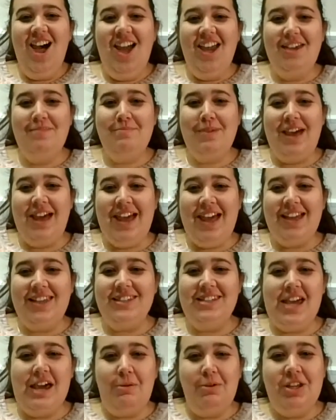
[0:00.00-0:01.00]

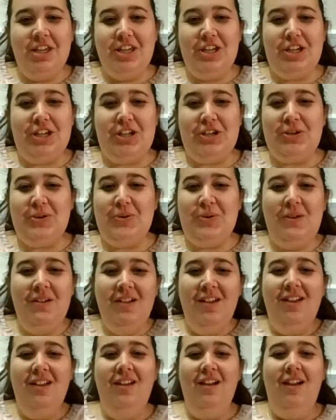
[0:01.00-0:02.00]
Impact, how are you?
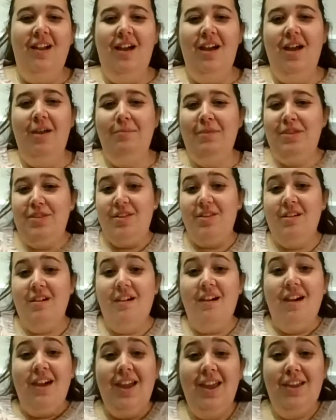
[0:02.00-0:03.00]
I uh, miss you
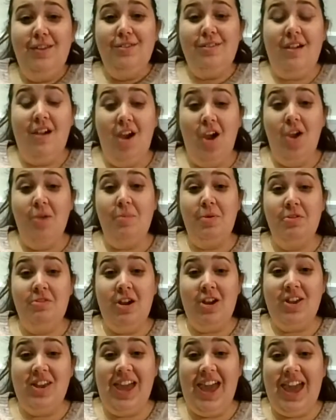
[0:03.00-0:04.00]
guys. I hope you're
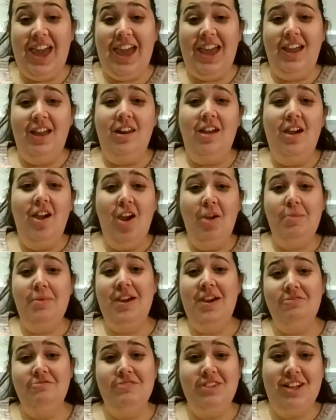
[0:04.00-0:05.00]
okay and I hope you
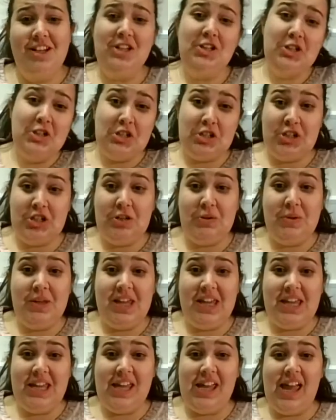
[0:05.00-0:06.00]
had a really good new
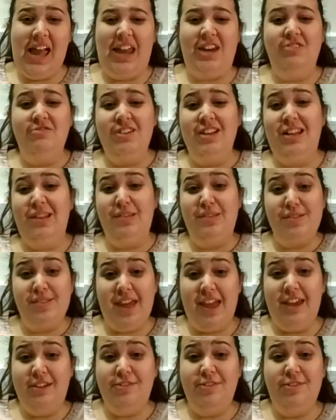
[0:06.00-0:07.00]
year and a really
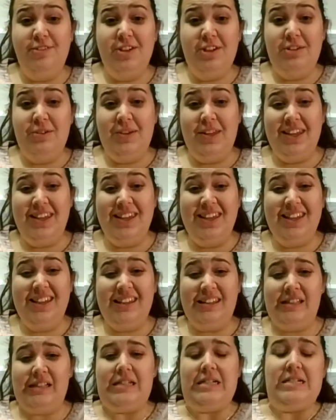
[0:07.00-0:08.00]
safe new
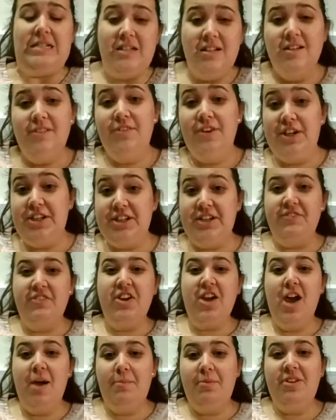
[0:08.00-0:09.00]
year. I've heard a
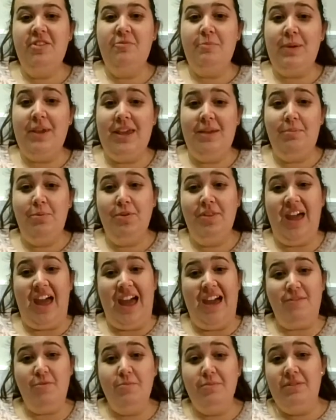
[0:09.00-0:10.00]
couple of people that
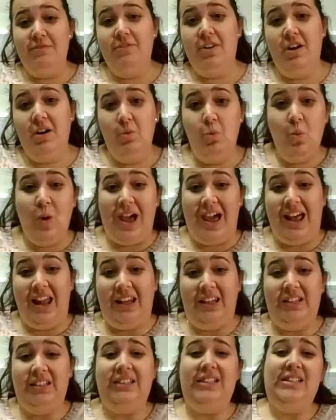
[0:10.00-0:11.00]
haven't been very
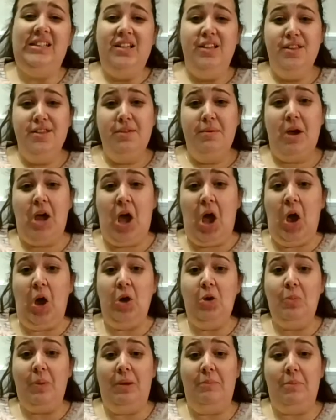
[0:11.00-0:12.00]
well, so I
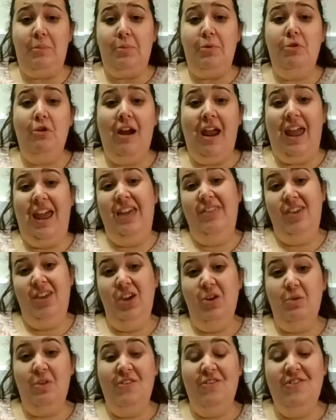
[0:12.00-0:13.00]
hope and pray that
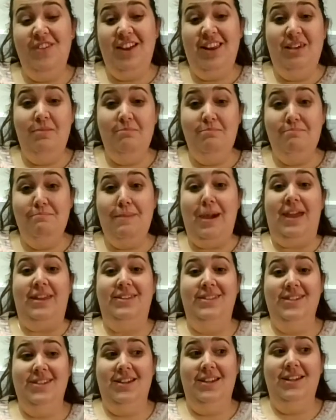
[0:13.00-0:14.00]
you are feeling
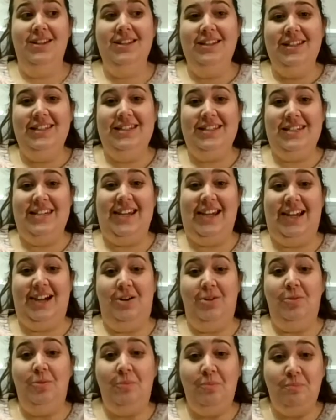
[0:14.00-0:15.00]
better
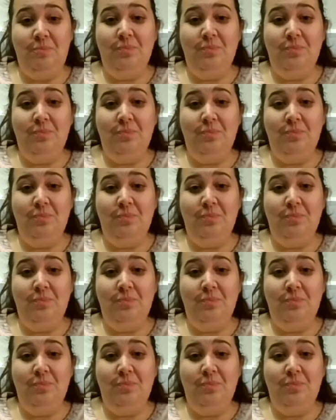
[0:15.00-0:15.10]
now.